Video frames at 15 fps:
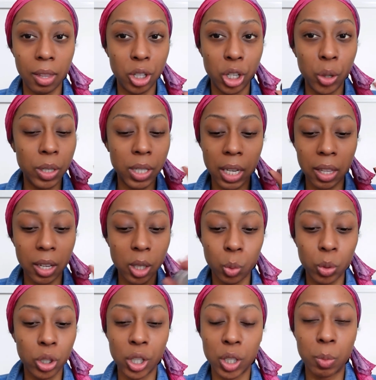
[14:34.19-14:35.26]
using this
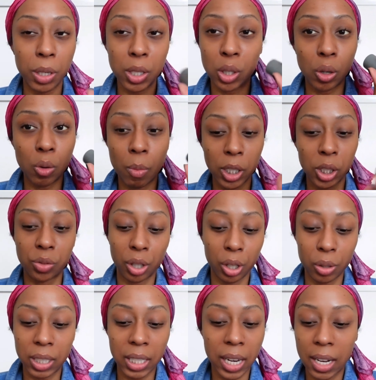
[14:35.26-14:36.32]
would just be too much for
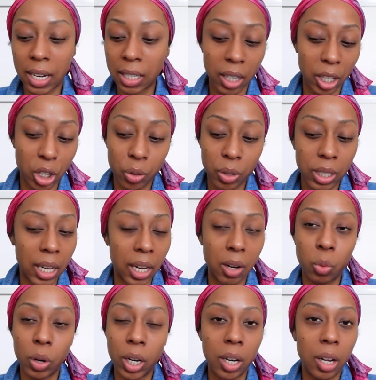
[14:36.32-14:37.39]
your skin. He's like, your skin
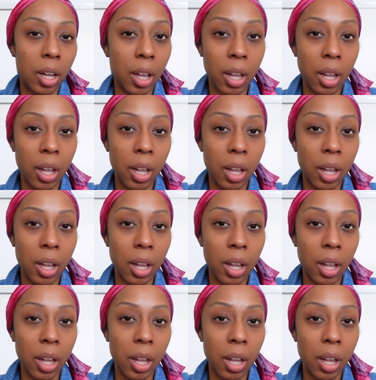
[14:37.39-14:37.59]
would...